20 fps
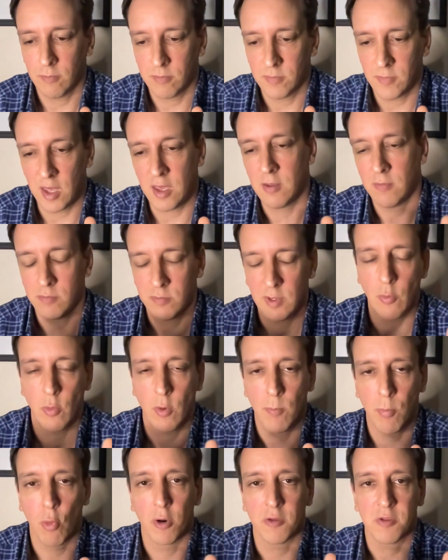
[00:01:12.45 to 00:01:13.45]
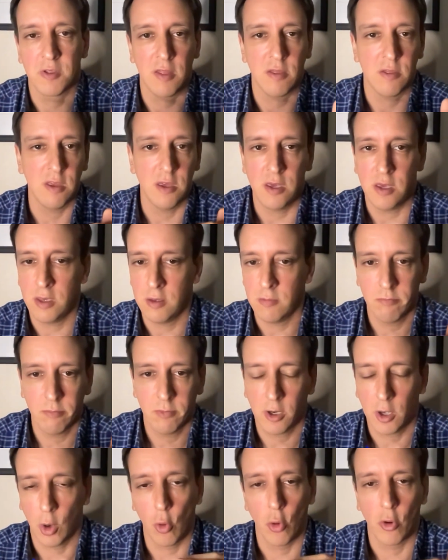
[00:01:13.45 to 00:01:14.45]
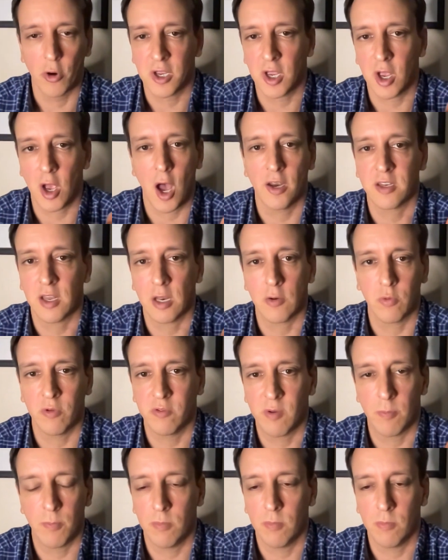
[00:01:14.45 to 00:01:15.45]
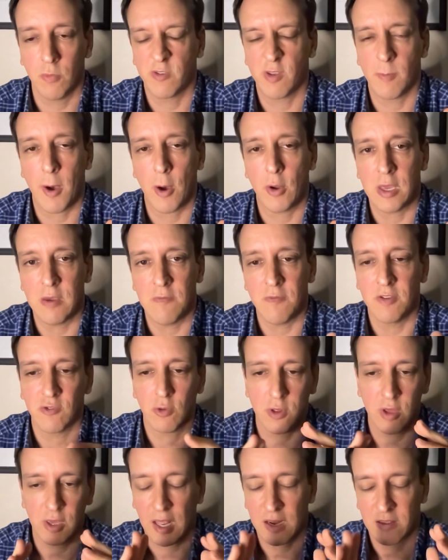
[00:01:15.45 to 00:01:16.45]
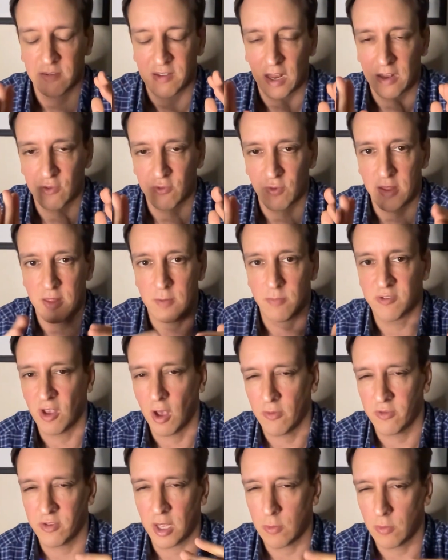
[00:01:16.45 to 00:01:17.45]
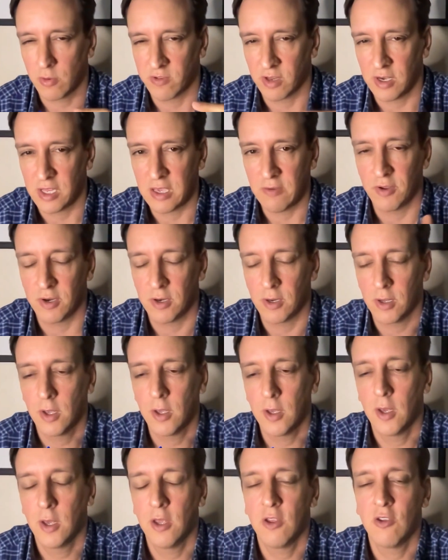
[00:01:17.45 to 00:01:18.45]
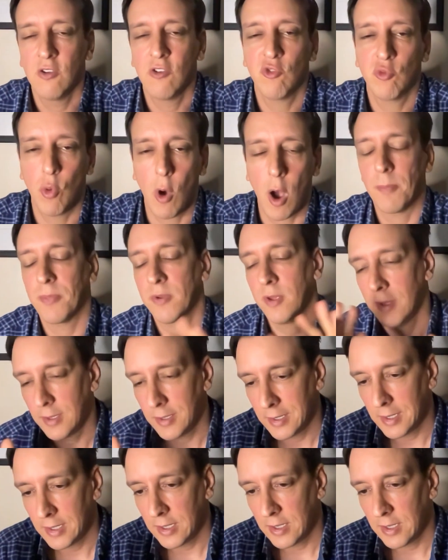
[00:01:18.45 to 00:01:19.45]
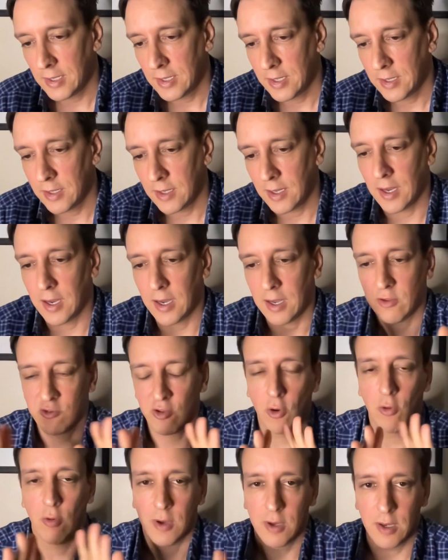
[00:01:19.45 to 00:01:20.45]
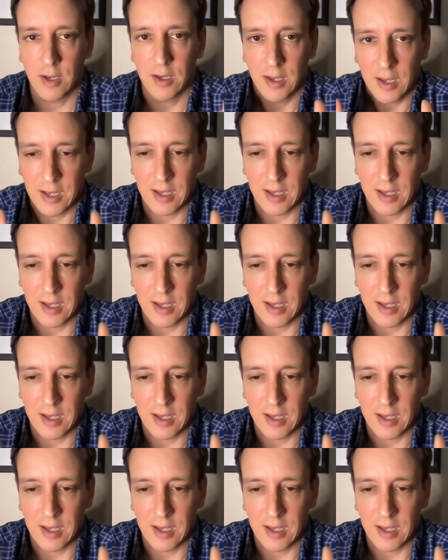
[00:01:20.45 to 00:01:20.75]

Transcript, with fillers: they report that the caloric content was about even, so they kind of satisfied themselves that it was an even swap. So